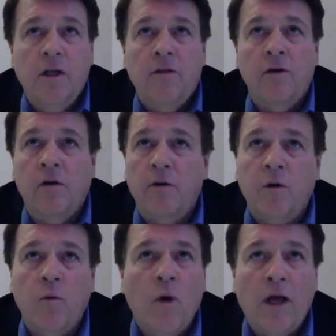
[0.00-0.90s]
they're
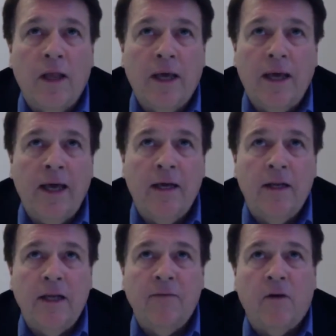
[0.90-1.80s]
already well ahead
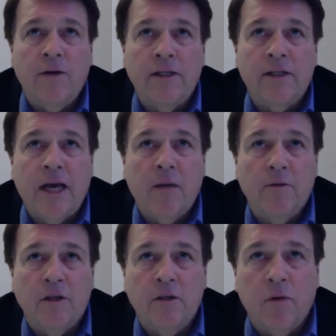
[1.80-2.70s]
and they've already
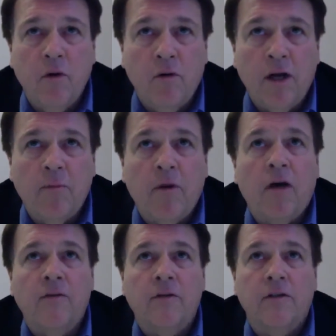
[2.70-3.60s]
established program
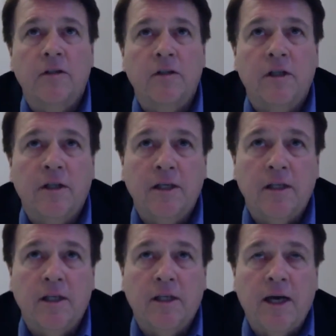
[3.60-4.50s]
offices and things
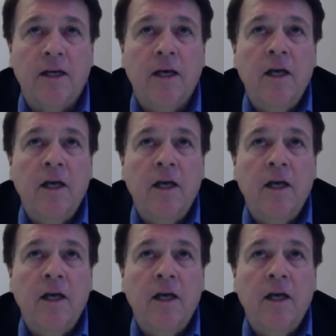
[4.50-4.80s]
like that.